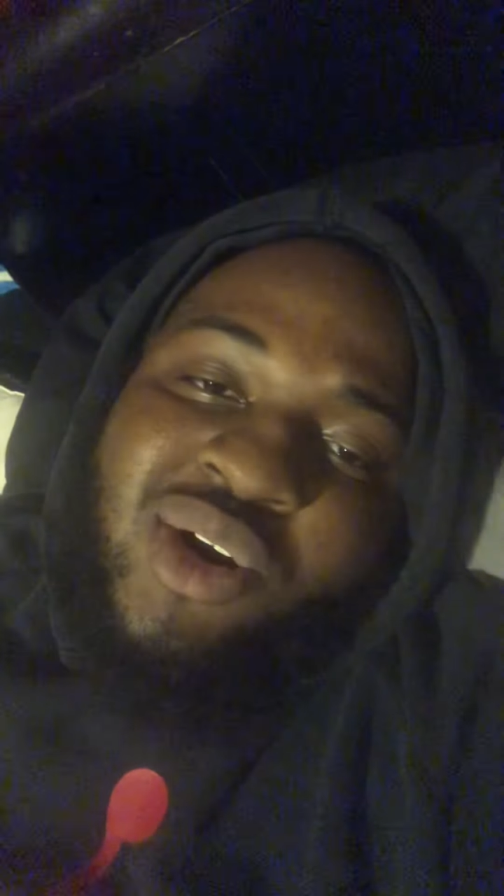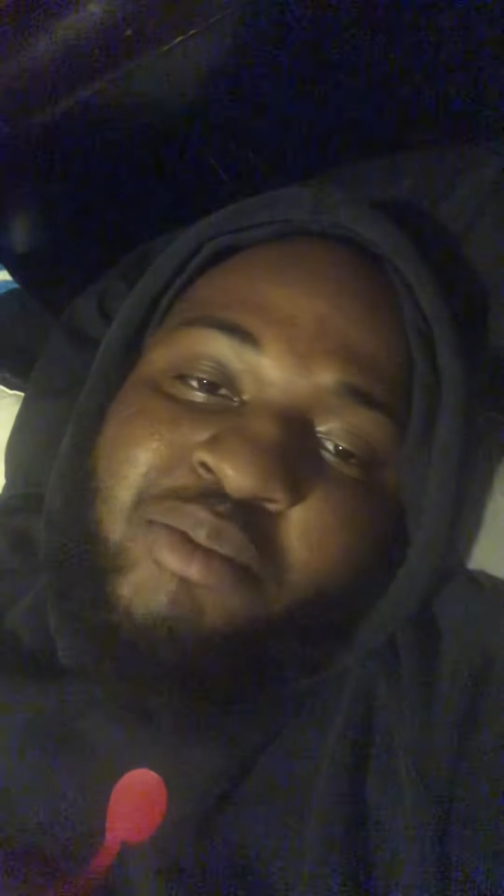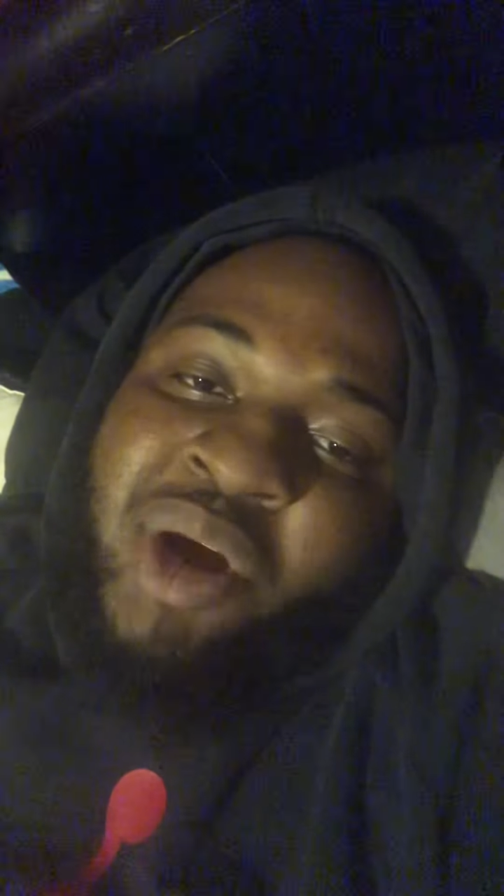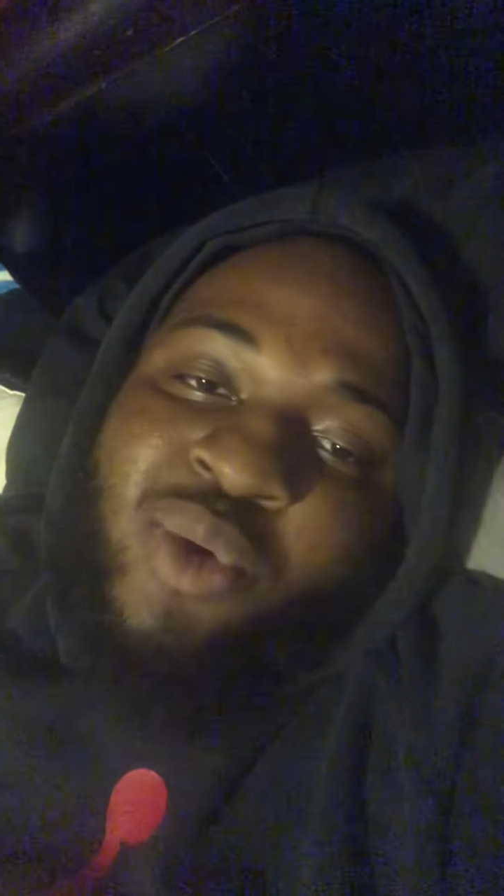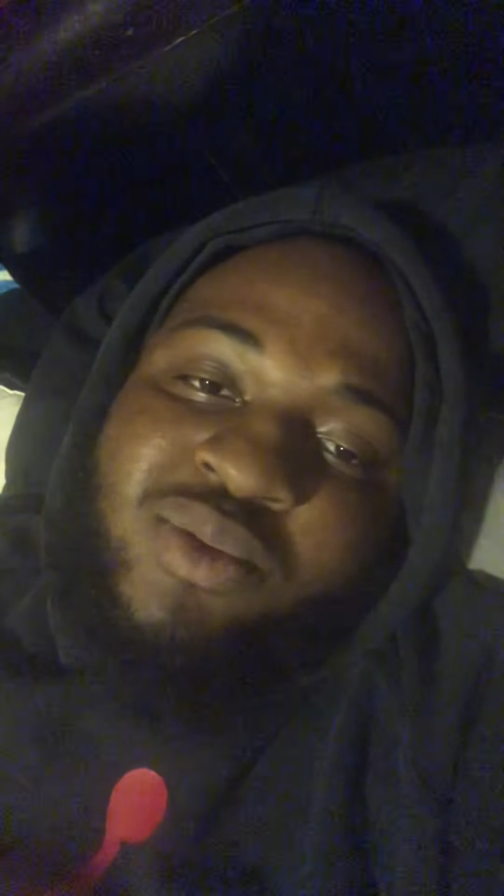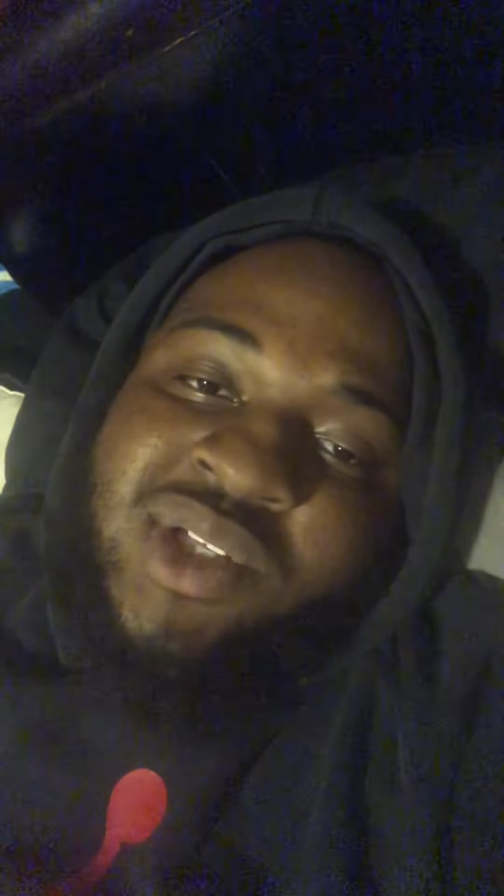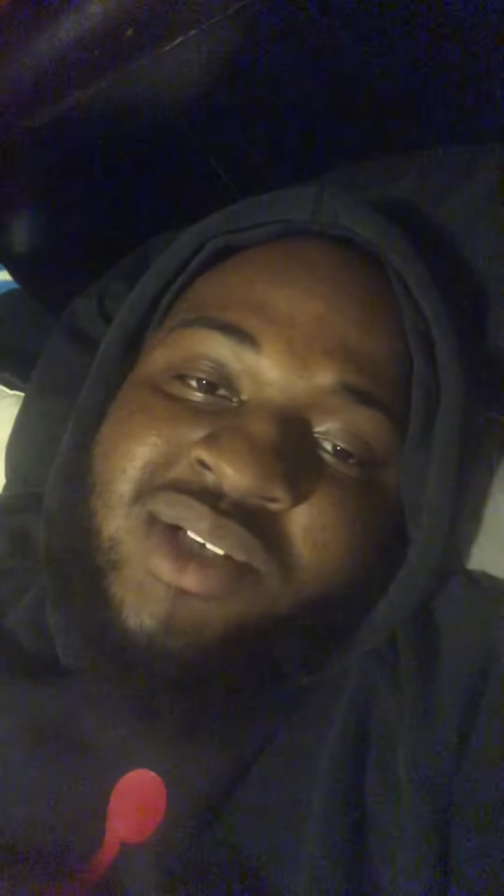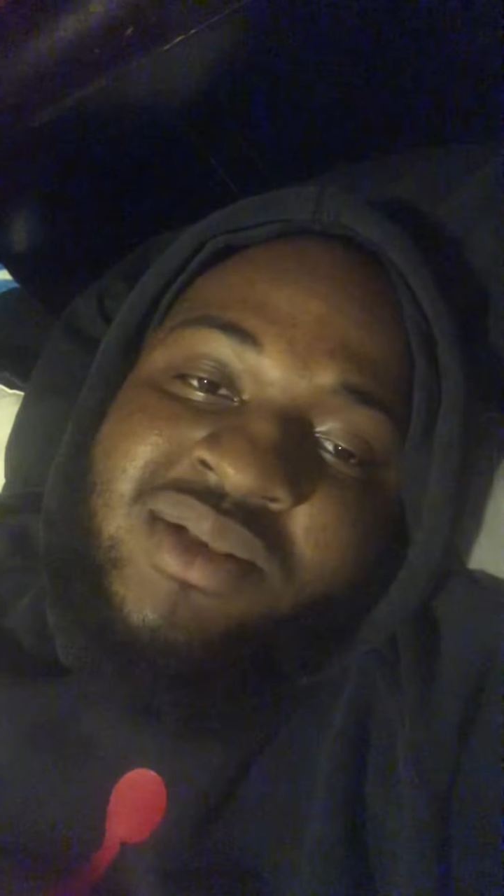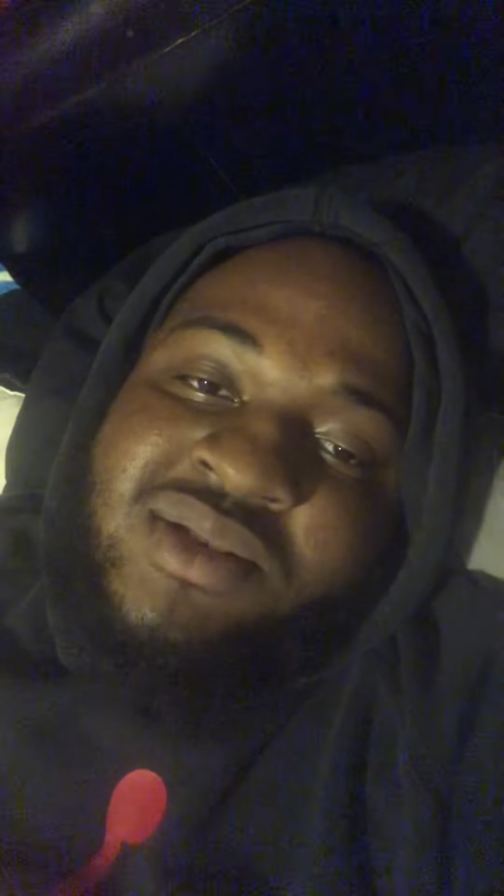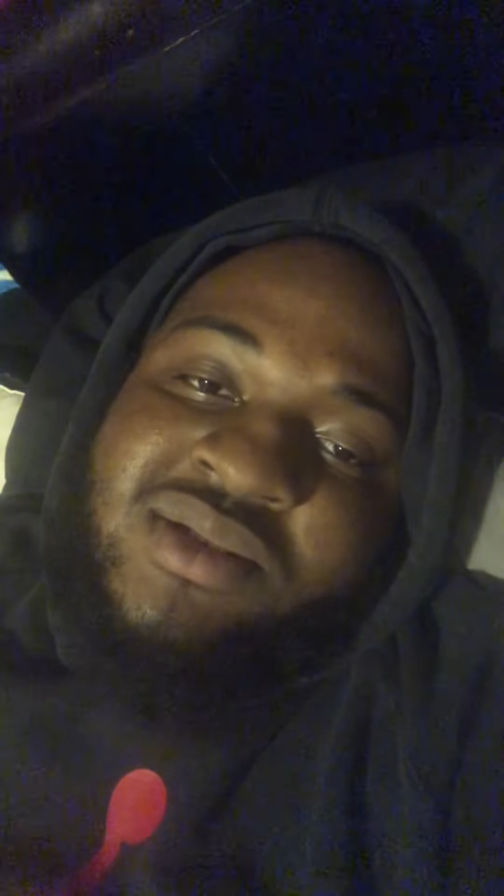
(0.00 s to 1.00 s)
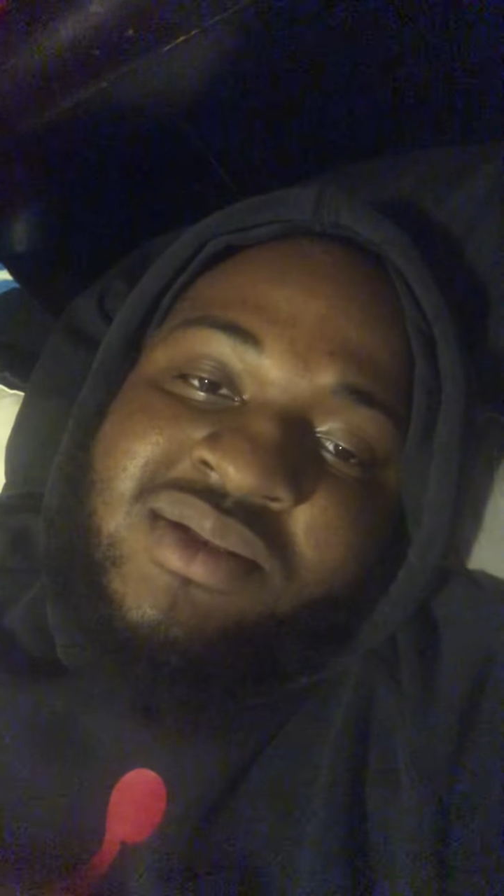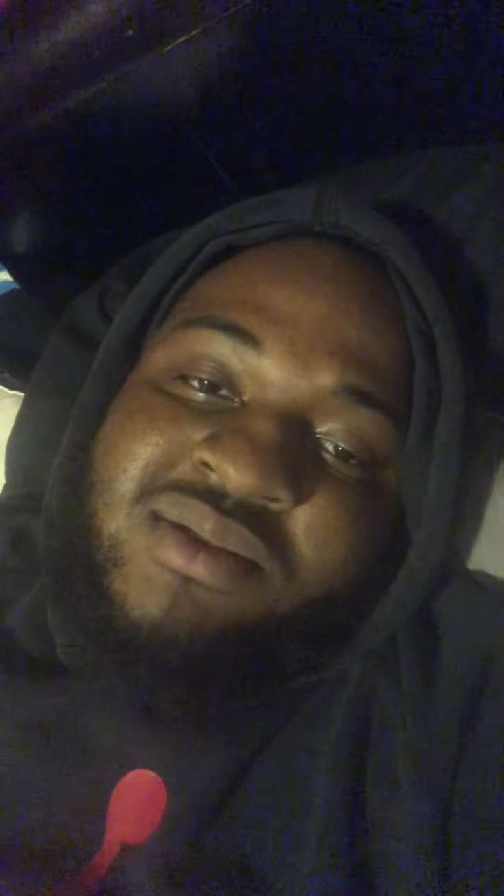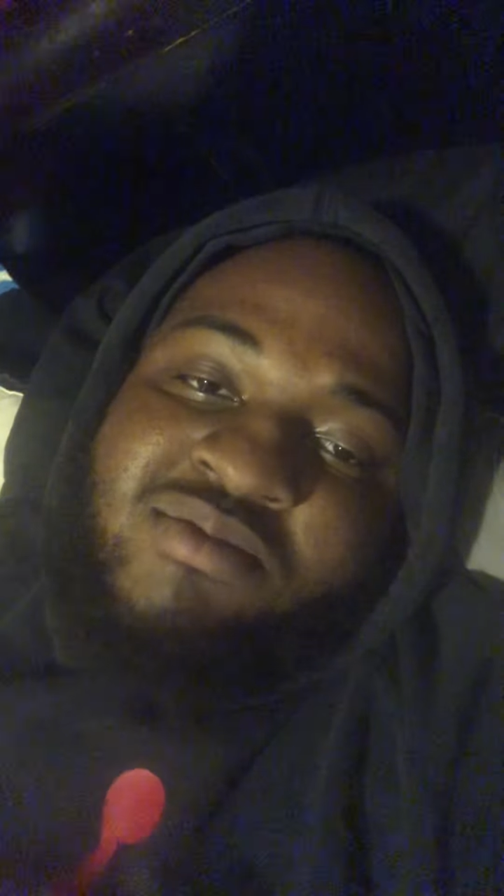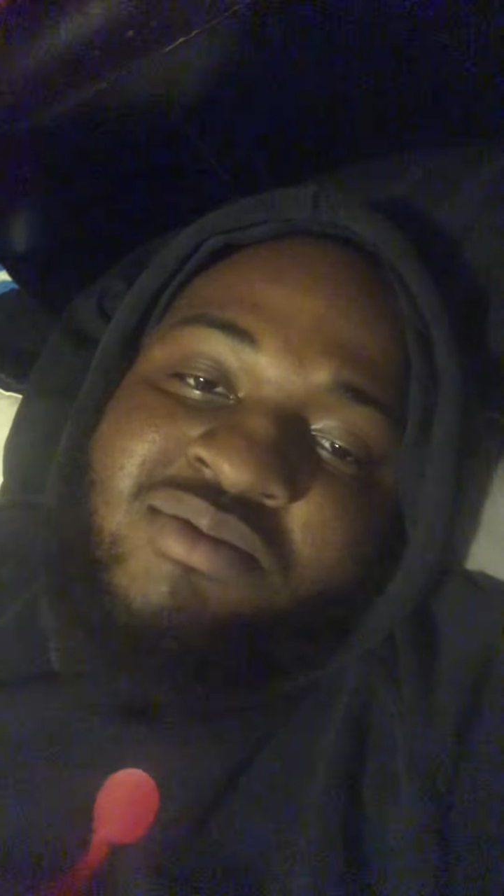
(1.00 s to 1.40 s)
about this.